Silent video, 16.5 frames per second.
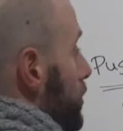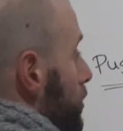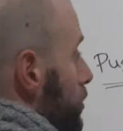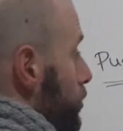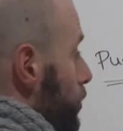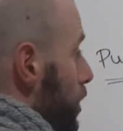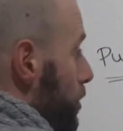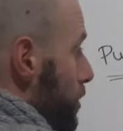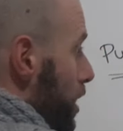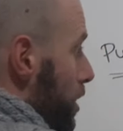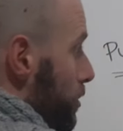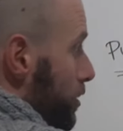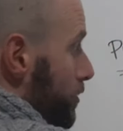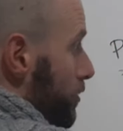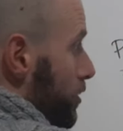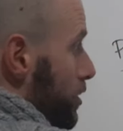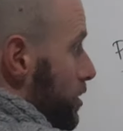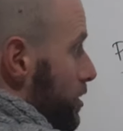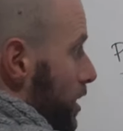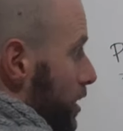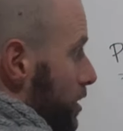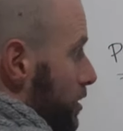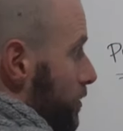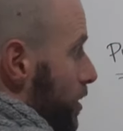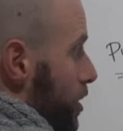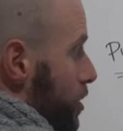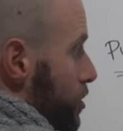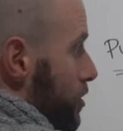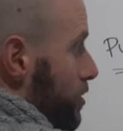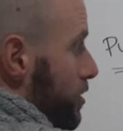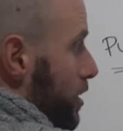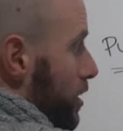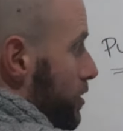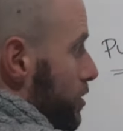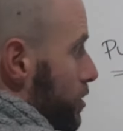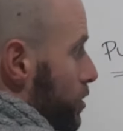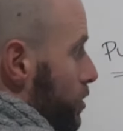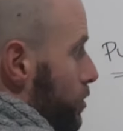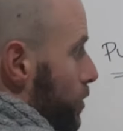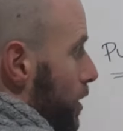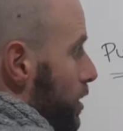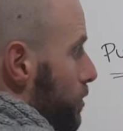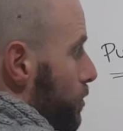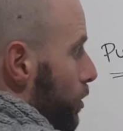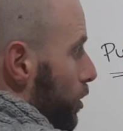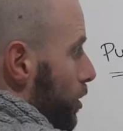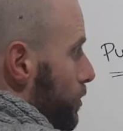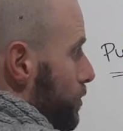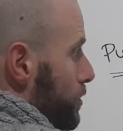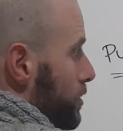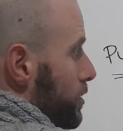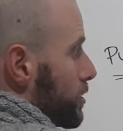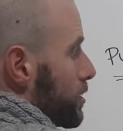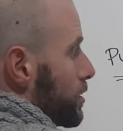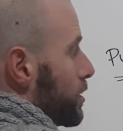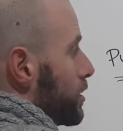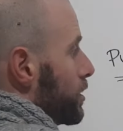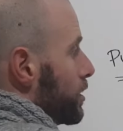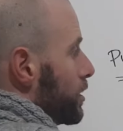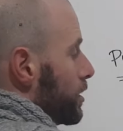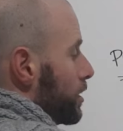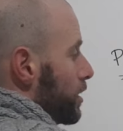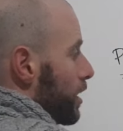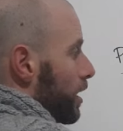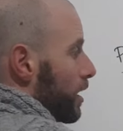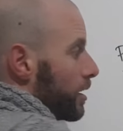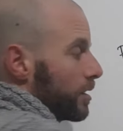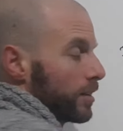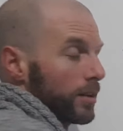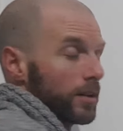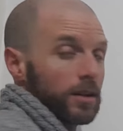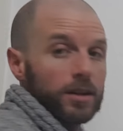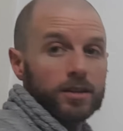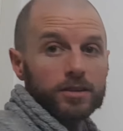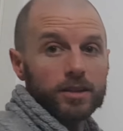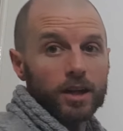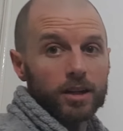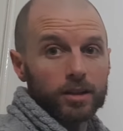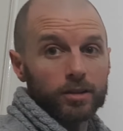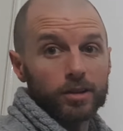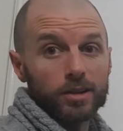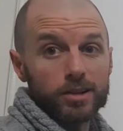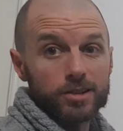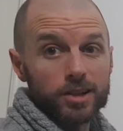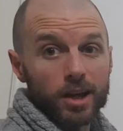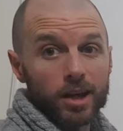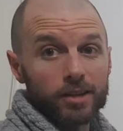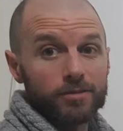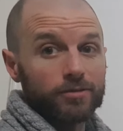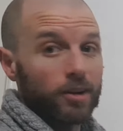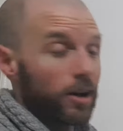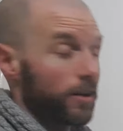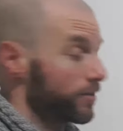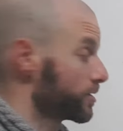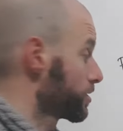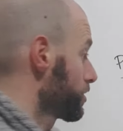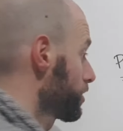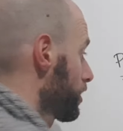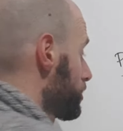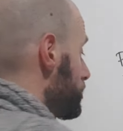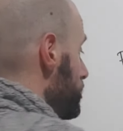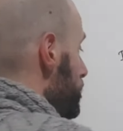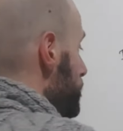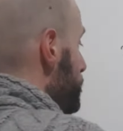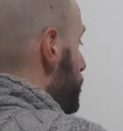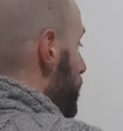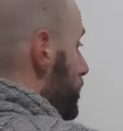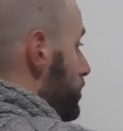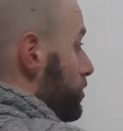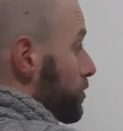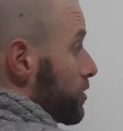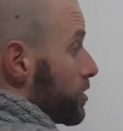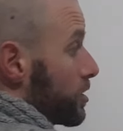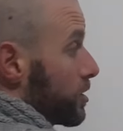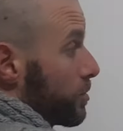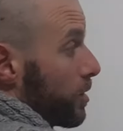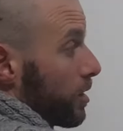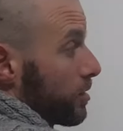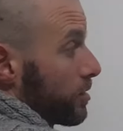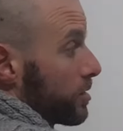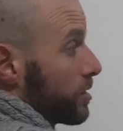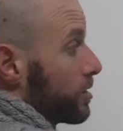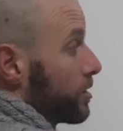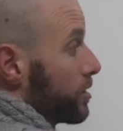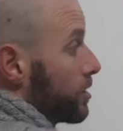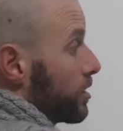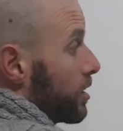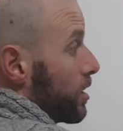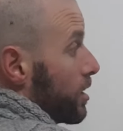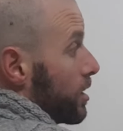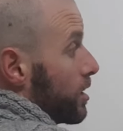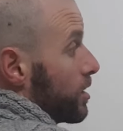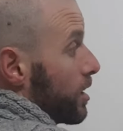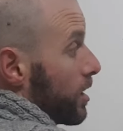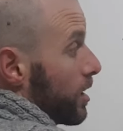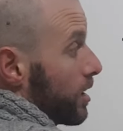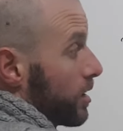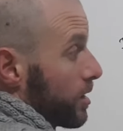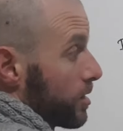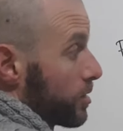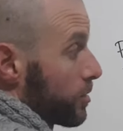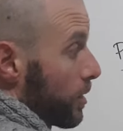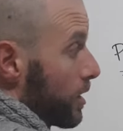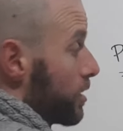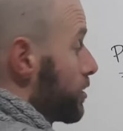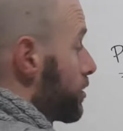So I'm aiming for this activation set to do 20 pull-ups. Yeah. Then I'm going to take 5 to 6 deep breaths, which is about 20 to